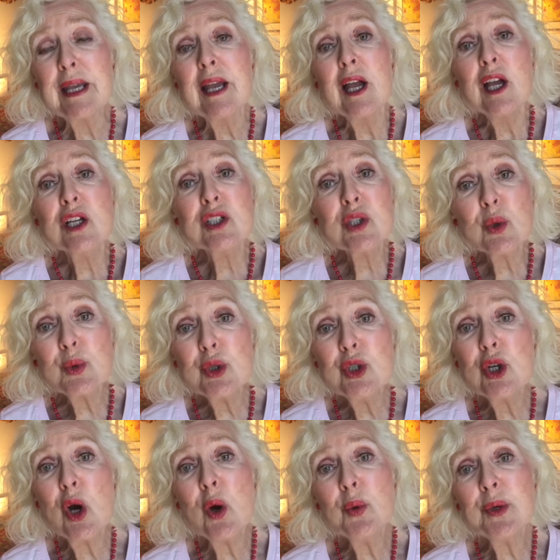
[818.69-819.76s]
So
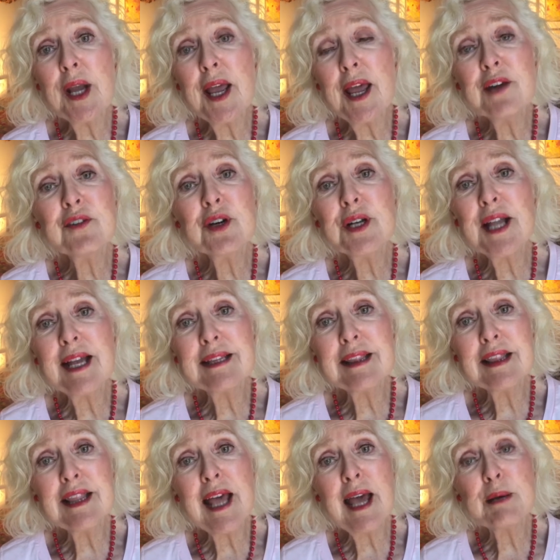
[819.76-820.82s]
don't ever let
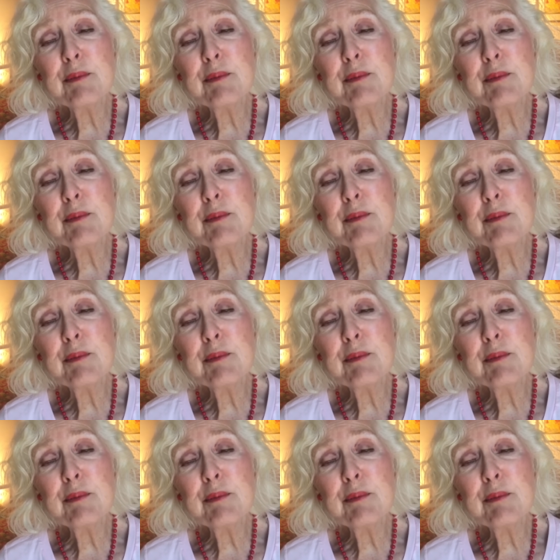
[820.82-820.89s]
that